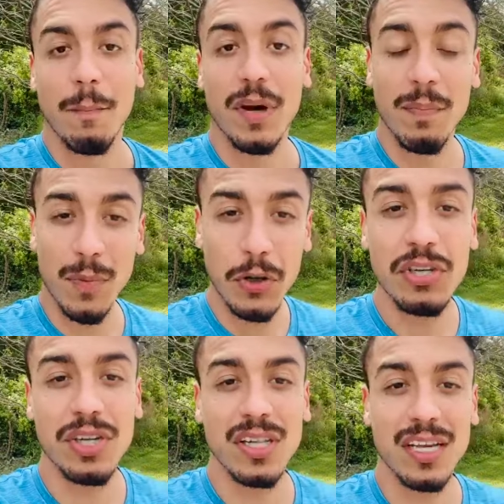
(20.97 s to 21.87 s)
But
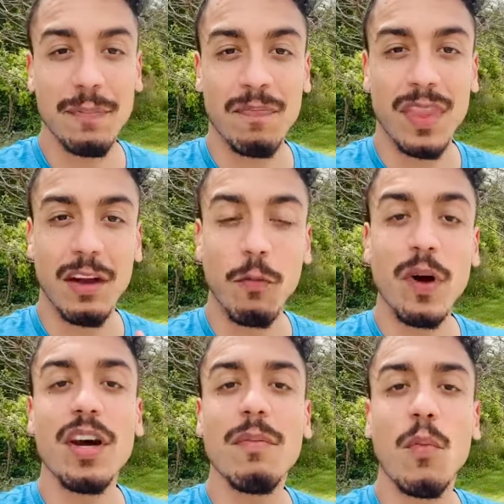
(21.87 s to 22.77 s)
emotionally, if
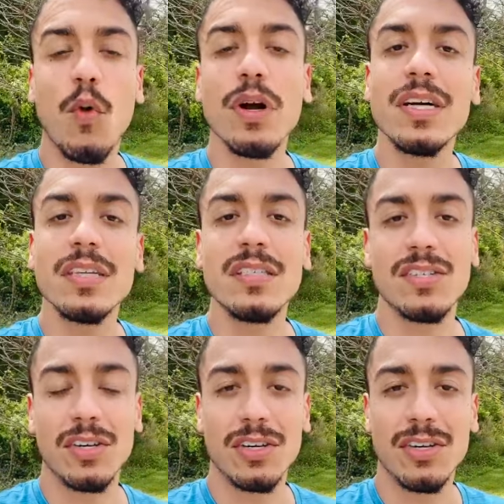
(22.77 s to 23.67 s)
we are more
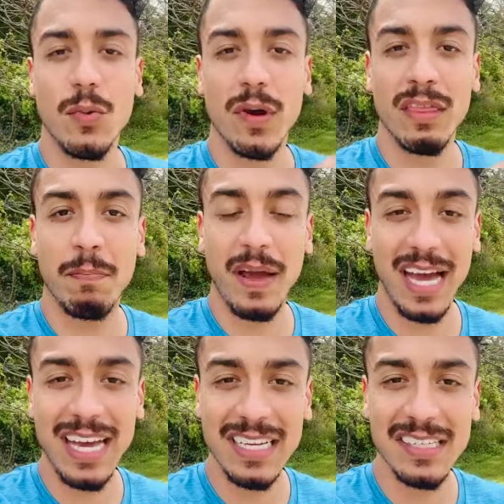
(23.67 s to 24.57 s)
concerned with
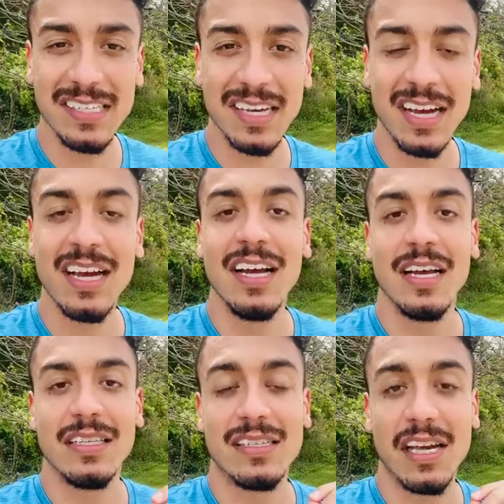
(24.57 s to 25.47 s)
pace
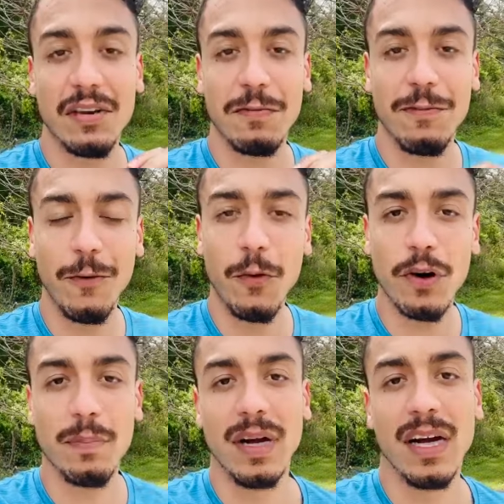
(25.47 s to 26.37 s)
instead of
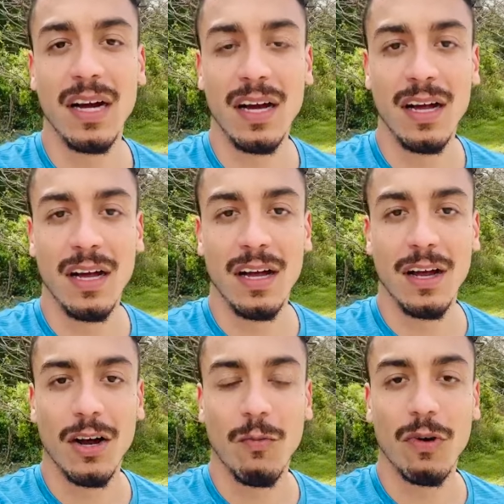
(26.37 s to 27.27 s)
form,
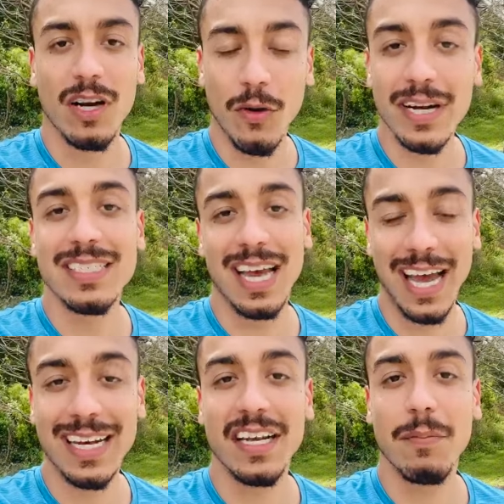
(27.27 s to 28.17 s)
we're going
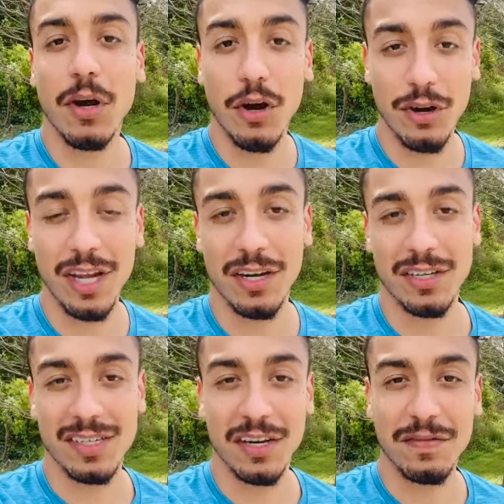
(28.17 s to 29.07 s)
to end up hurting
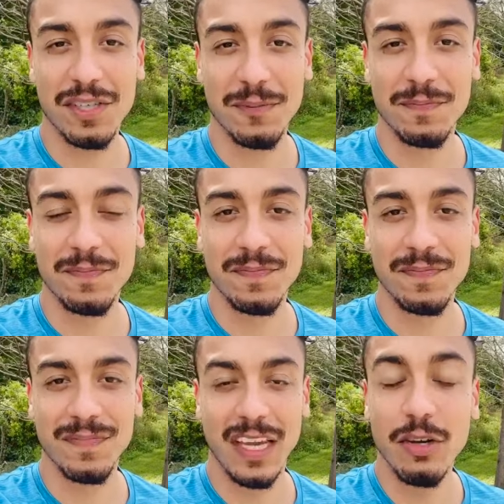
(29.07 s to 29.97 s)
ourselves.
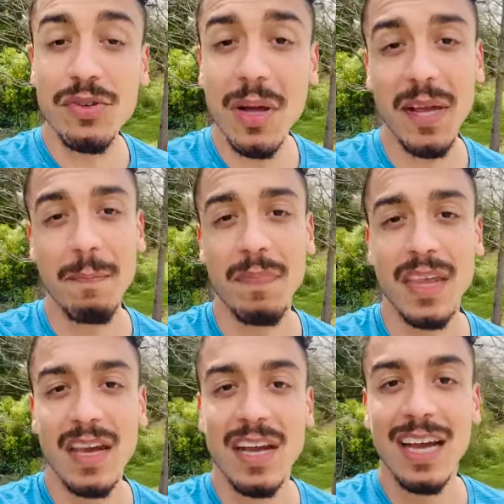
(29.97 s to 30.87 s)
Here's what I mean.
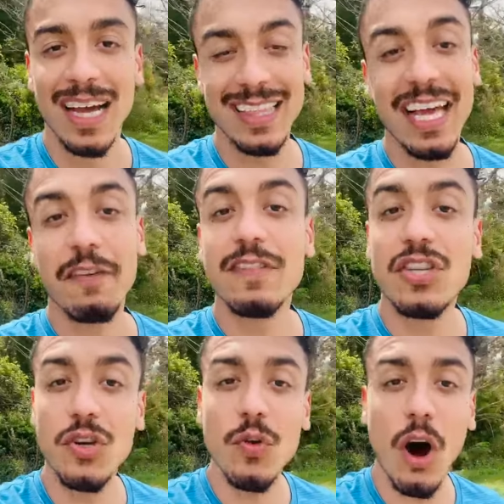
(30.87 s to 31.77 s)
In life,
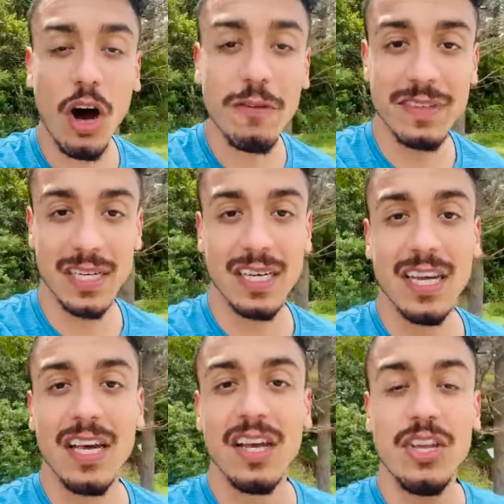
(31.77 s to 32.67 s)
too often,
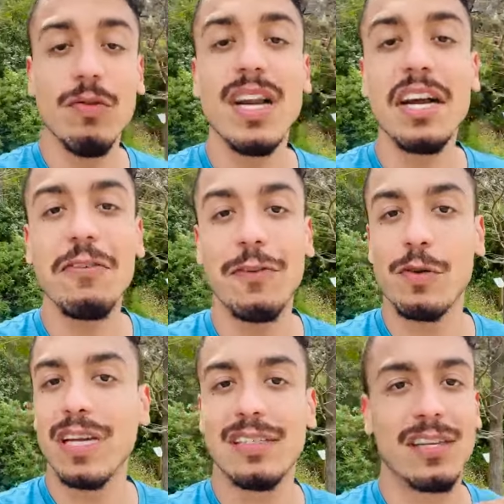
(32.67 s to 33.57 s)
you and I are
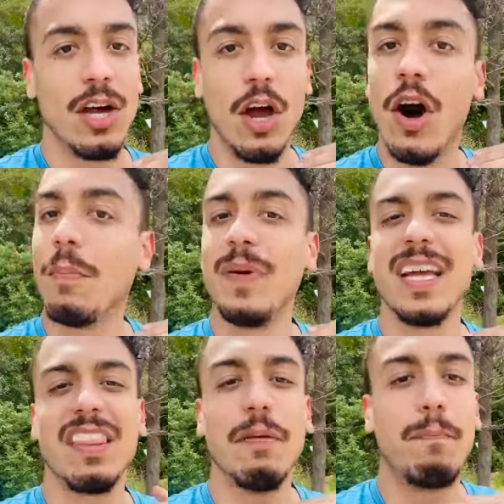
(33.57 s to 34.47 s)
focused on
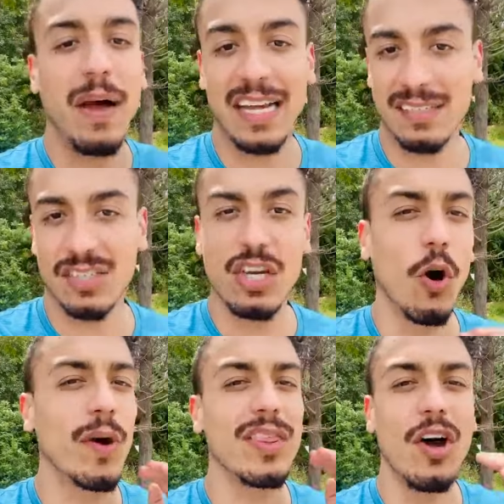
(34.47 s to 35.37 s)
being the best,
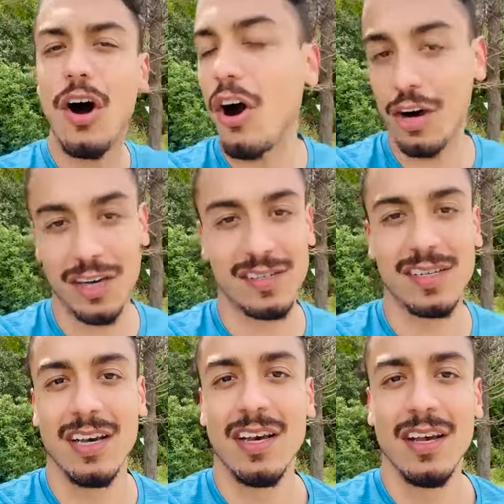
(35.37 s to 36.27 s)
going the hardest,